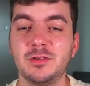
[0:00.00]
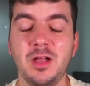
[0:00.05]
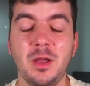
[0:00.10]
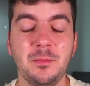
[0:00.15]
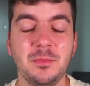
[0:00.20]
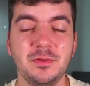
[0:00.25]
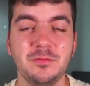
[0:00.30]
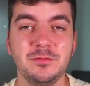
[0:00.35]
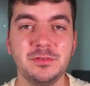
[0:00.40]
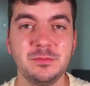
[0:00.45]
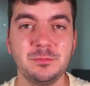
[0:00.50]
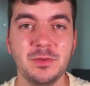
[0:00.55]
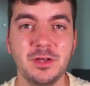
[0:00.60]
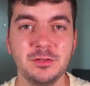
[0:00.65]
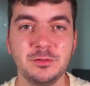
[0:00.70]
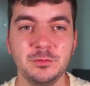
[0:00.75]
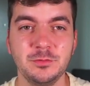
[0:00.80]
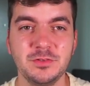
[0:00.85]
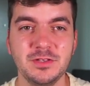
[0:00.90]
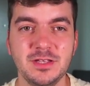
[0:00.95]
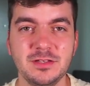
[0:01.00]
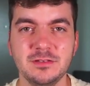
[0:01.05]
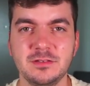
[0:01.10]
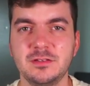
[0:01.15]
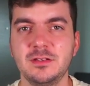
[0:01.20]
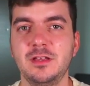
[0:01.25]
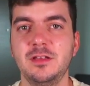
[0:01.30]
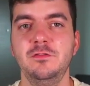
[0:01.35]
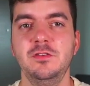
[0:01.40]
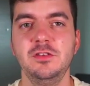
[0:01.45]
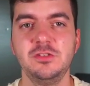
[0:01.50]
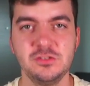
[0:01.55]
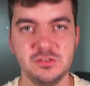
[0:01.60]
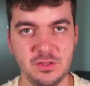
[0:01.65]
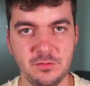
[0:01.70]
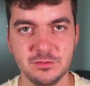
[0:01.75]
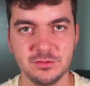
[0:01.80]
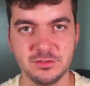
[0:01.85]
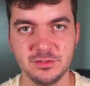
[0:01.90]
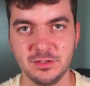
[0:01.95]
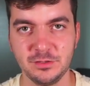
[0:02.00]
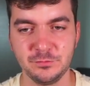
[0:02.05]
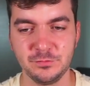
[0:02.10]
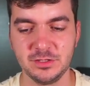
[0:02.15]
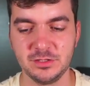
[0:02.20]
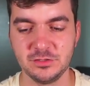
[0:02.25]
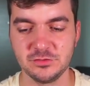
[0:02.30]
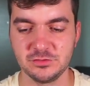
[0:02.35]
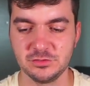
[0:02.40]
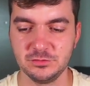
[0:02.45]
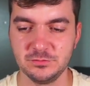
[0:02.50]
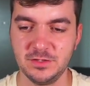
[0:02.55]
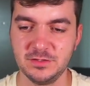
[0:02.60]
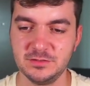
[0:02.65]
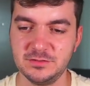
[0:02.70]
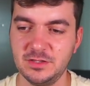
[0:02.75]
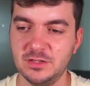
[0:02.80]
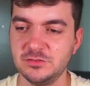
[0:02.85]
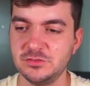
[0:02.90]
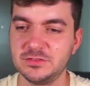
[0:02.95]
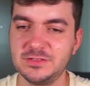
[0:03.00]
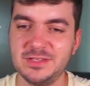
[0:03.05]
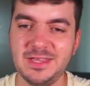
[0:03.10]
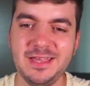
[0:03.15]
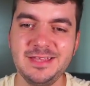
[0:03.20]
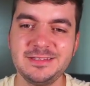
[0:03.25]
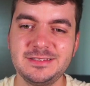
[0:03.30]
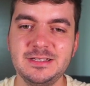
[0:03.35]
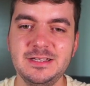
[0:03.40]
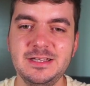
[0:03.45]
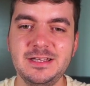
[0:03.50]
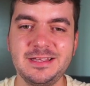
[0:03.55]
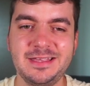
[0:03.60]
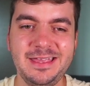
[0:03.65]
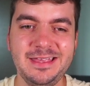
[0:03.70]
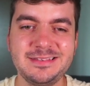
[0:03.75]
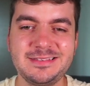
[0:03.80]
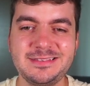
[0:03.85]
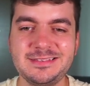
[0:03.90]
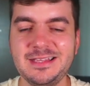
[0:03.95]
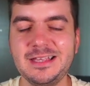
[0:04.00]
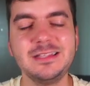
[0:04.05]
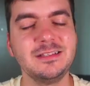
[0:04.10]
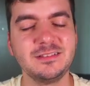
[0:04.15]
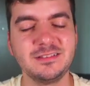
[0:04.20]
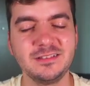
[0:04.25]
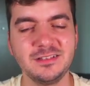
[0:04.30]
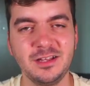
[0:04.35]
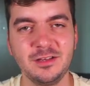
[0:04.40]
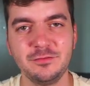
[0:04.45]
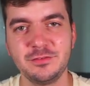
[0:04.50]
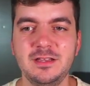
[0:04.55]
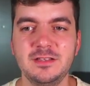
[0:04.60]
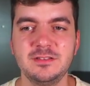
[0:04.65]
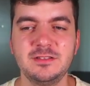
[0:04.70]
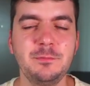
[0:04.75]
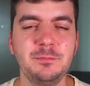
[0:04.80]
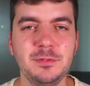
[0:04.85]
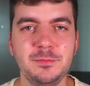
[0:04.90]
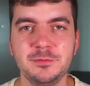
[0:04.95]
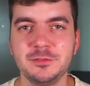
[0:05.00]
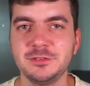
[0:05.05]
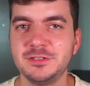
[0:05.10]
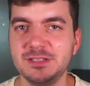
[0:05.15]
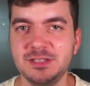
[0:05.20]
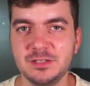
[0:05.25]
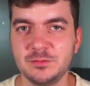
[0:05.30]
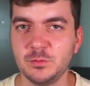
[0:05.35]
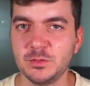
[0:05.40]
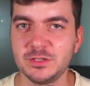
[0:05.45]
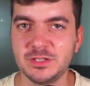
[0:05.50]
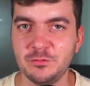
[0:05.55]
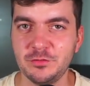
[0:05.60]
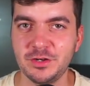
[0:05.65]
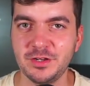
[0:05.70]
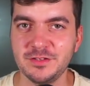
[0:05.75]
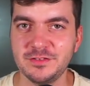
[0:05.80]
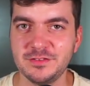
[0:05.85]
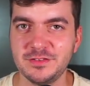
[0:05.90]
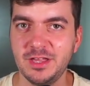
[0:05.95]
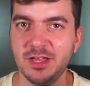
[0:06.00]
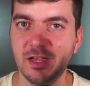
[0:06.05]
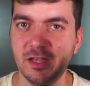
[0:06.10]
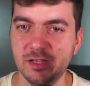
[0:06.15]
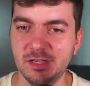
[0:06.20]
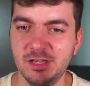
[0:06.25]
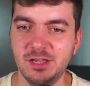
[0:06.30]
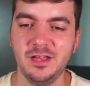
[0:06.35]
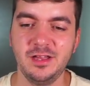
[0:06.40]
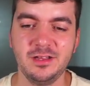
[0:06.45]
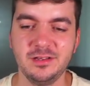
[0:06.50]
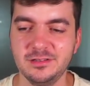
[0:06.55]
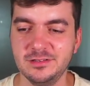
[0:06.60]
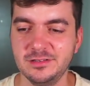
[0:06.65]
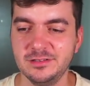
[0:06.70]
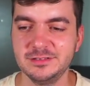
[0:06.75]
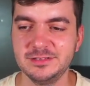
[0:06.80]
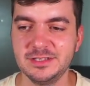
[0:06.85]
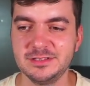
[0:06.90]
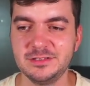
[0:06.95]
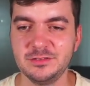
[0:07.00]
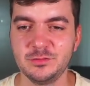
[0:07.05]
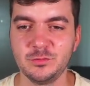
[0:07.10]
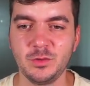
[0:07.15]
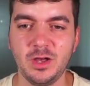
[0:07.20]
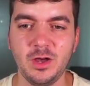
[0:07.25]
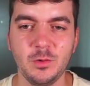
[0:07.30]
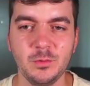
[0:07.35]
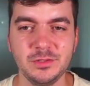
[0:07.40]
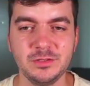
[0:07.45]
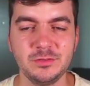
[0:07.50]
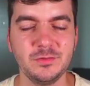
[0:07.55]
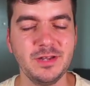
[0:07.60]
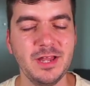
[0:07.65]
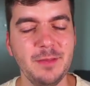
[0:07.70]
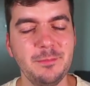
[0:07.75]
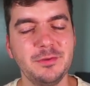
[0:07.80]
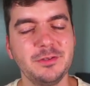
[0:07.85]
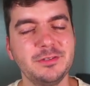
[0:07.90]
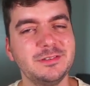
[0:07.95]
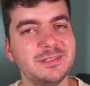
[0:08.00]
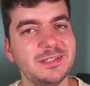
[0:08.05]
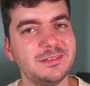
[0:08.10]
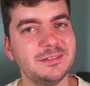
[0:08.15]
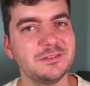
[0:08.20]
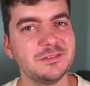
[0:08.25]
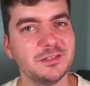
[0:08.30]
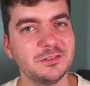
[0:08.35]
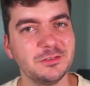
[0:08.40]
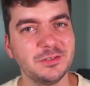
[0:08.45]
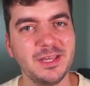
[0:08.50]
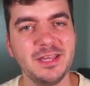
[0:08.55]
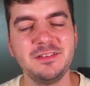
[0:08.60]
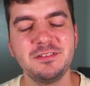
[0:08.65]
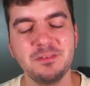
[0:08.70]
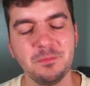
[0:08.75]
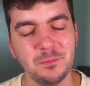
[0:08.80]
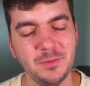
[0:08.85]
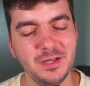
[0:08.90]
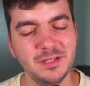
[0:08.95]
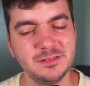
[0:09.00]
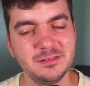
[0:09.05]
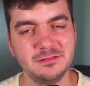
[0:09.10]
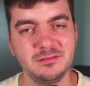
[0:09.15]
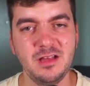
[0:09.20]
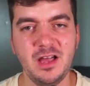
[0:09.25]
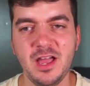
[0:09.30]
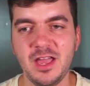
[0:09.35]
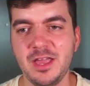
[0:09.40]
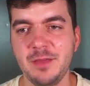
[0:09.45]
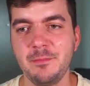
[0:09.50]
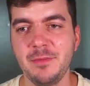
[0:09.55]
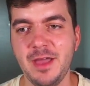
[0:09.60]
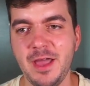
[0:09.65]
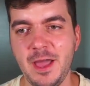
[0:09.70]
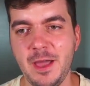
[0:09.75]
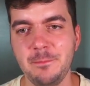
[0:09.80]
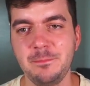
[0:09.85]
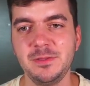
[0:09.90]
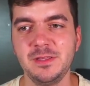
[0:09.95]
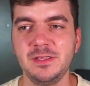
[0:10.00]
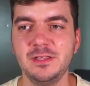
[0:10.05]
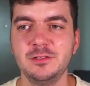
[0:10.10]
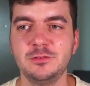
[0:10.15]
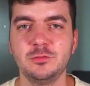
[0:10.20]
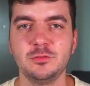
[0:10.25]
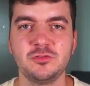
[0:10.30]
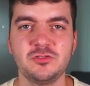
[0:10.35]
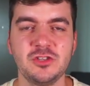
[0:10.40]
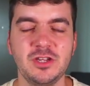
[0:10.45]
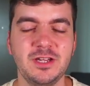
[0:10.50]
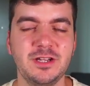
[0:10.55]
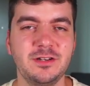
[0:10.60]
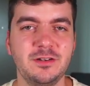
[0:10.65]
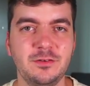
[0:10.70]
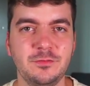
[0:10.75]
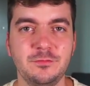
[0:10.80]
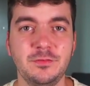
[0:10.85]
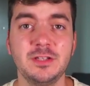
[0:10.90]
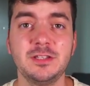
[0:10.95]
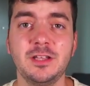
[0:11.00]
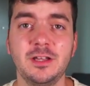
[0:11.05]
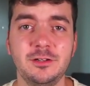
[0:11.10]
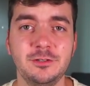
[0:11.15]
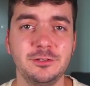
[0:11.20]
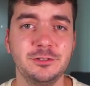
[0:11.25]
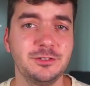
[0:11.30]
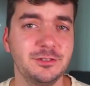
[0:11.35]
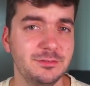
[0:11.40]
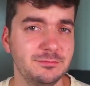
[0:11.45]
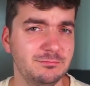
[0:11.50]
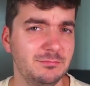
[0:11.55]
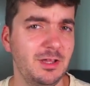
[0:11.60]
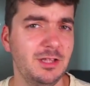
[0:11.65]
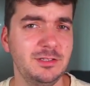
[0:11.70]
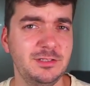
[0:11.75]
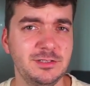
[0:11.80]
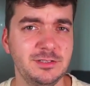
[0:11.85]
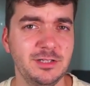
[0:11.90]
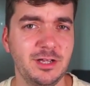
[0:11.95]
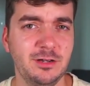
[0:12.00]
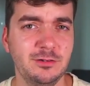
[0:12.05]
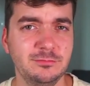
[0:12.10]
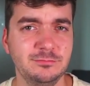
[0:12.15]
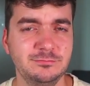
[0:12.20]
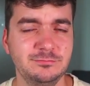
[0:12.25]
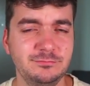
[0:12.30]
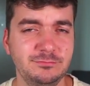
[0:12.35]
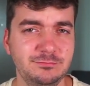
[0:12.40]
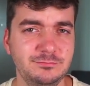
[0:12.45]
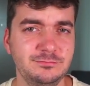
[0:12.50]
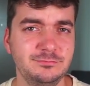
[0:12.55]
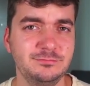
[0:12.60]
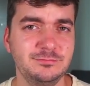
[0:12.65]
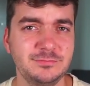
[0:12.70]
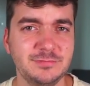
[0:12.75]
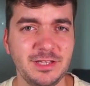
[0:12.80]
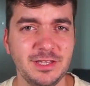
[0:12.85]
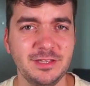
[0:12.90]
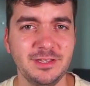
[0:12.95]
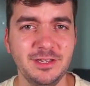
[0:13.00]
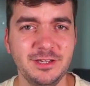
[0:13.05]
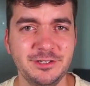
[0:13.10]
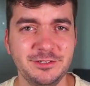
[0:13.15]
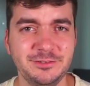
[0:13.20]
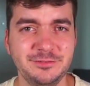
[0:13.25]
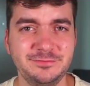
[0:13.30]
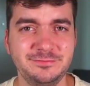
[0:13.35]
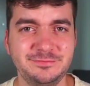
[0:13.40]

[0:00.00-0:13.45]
come up with my two cents, which is obviously not financial advice. I just can't say this enough. Some people think that whatever I say, that is how it will happen. That is not the case, but I am happy to share what I learned. Until now, take care.